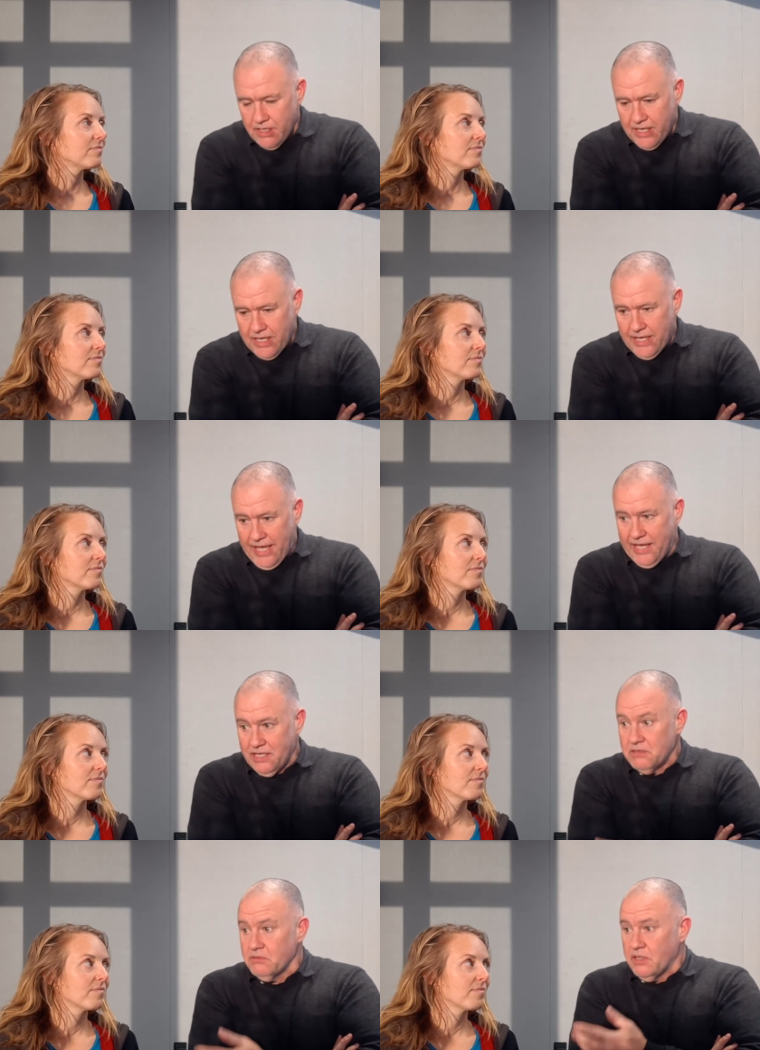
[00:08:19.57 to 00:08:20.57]
Speaker 1: Uh,
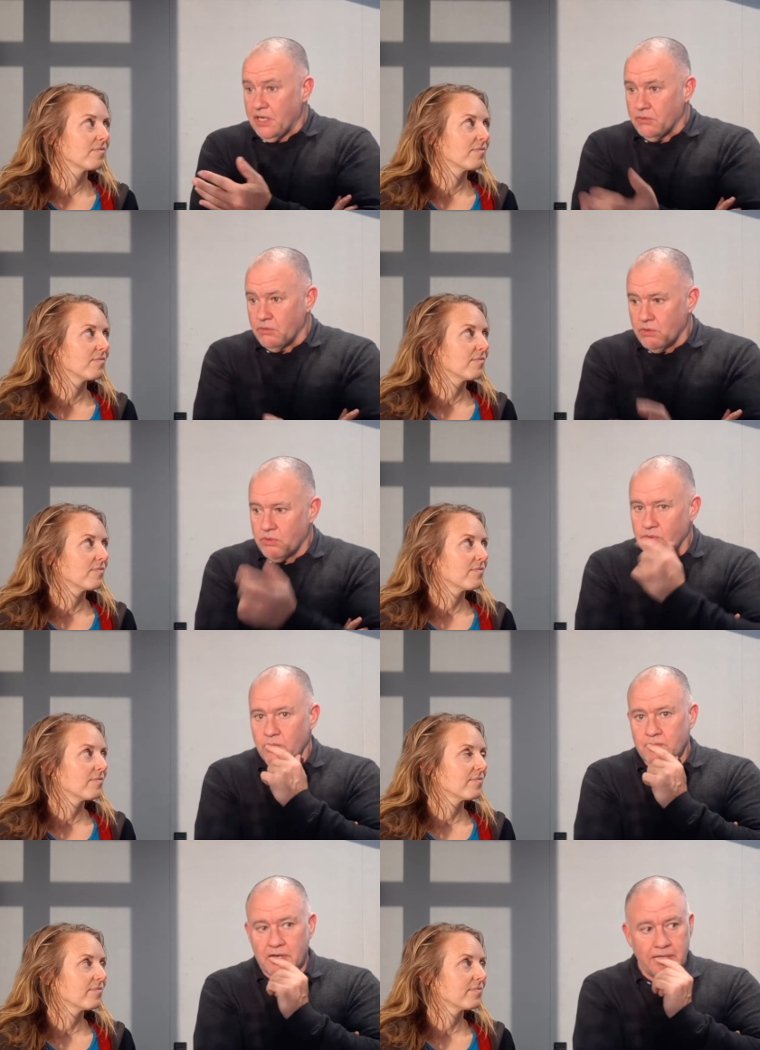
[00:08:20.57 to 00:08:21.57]
and you know, through
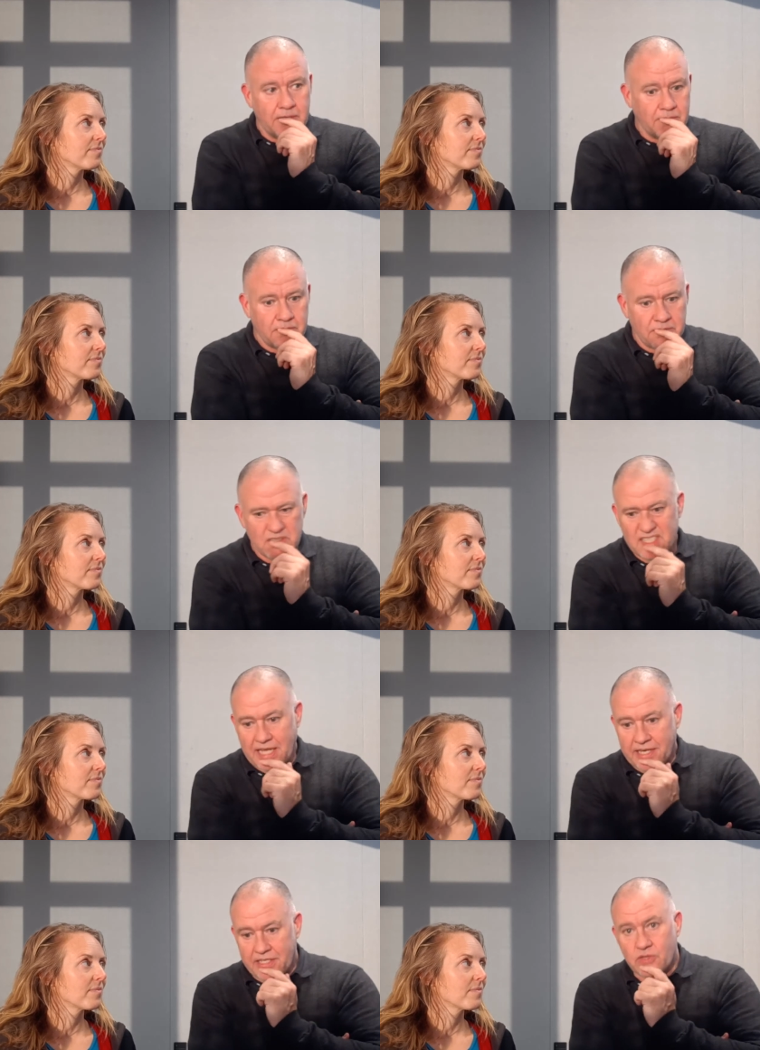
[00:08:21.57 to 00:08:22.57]
my
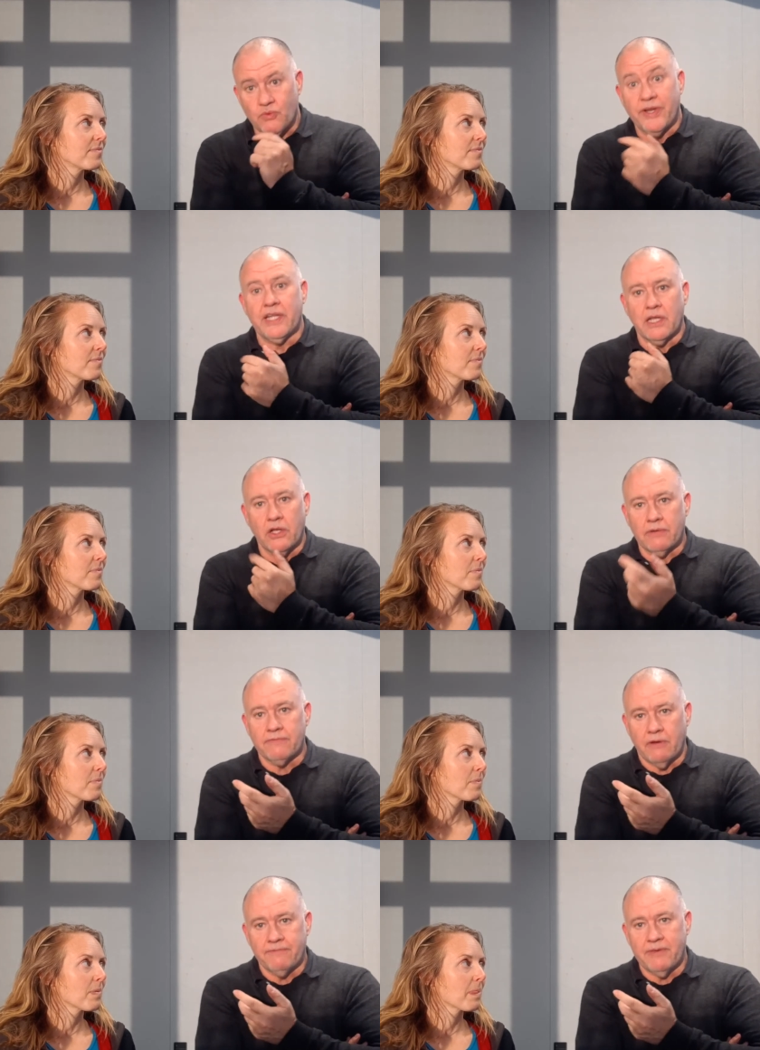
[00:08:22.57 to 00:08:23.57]
studies, reading a lot of,
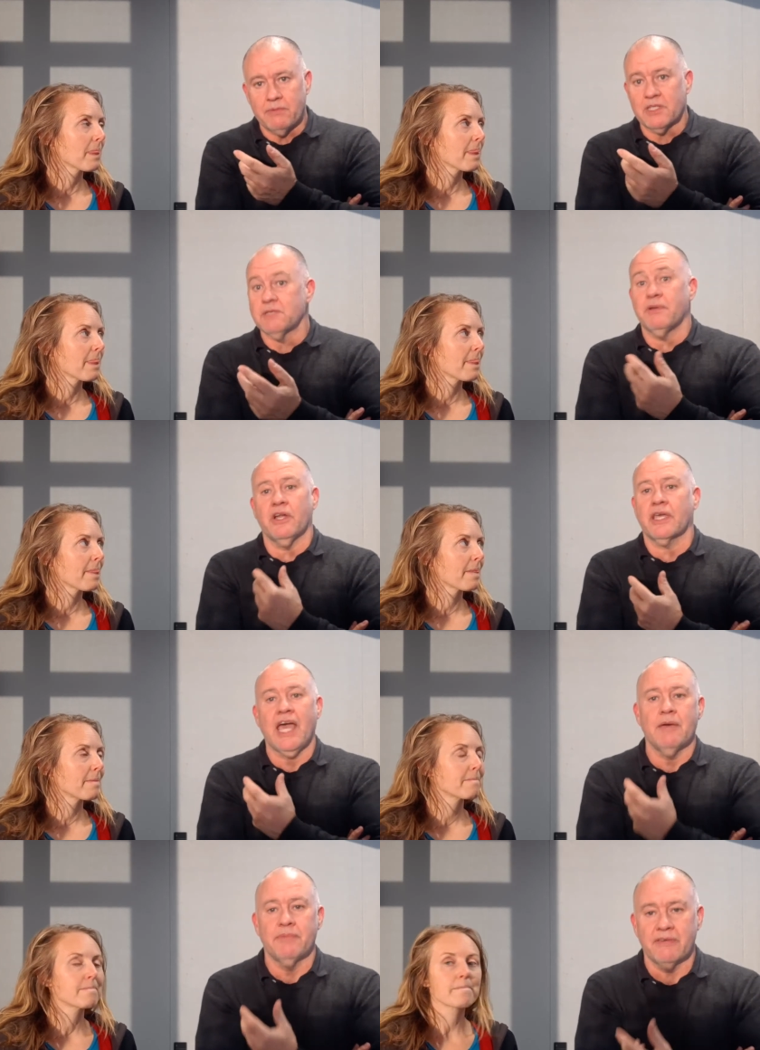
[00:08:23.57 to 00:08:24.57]
of feminism, but I
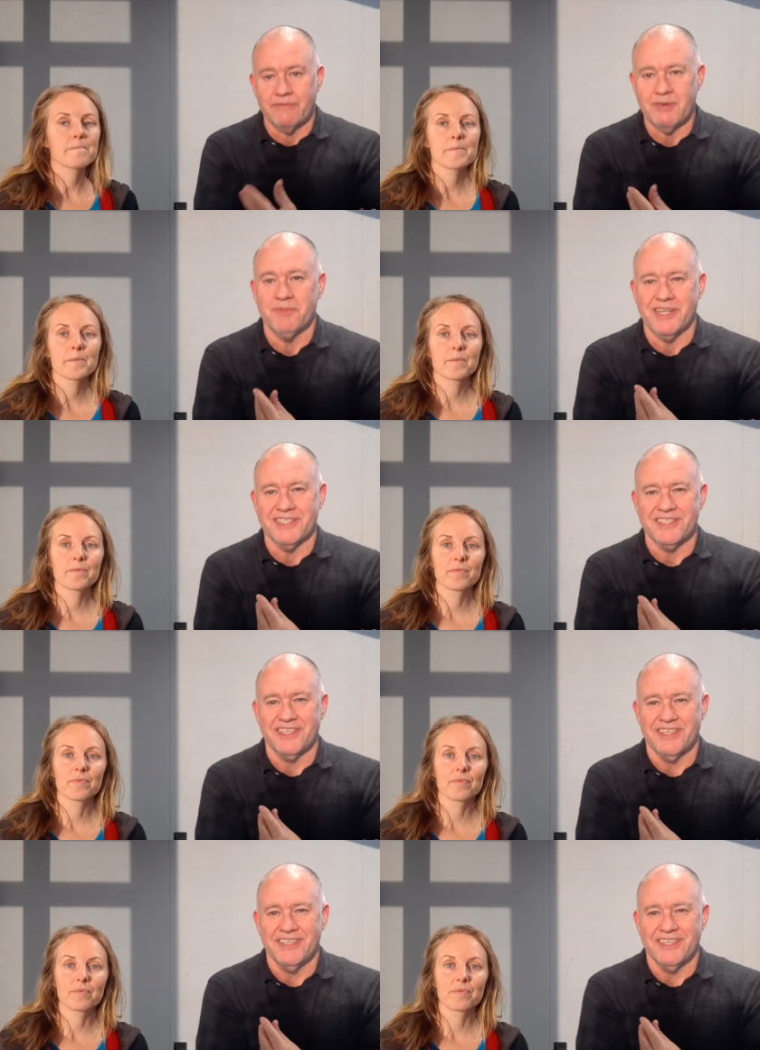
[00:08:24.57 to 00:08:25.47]
can't be a feminist.